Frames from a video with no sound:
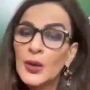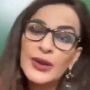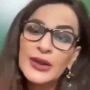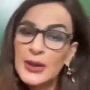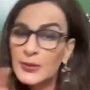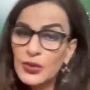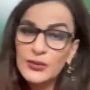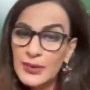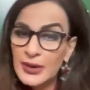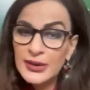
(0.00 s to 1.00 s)
where they
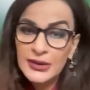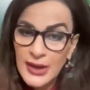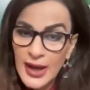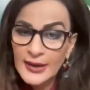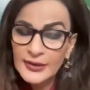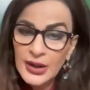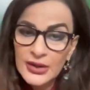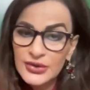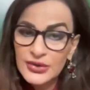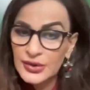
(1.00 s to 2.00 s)
both burn
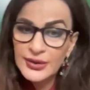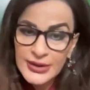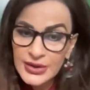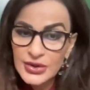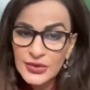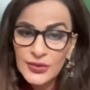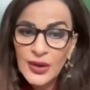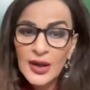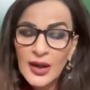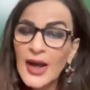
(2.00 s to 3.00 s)
agricultural residue
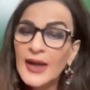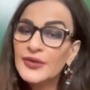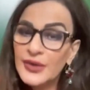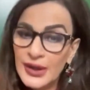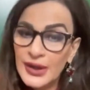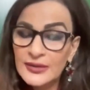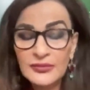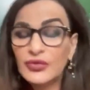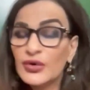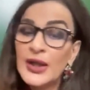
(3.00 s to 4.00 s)
and
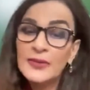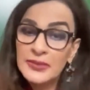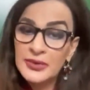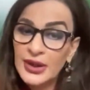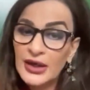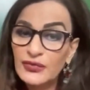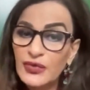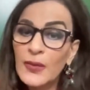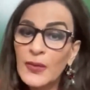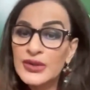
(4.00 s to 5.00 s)
create
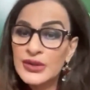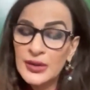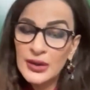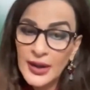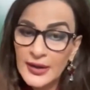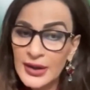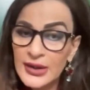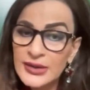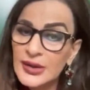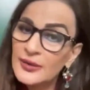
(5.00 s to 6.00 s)
for both
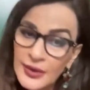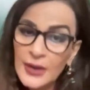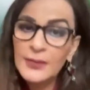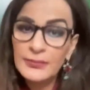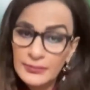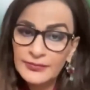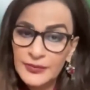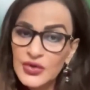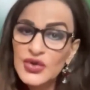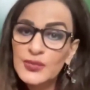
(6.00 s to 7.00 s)
areas a real
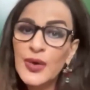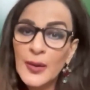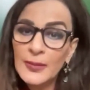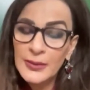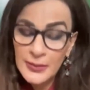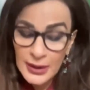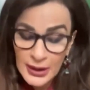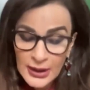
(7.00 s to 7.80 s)
new problem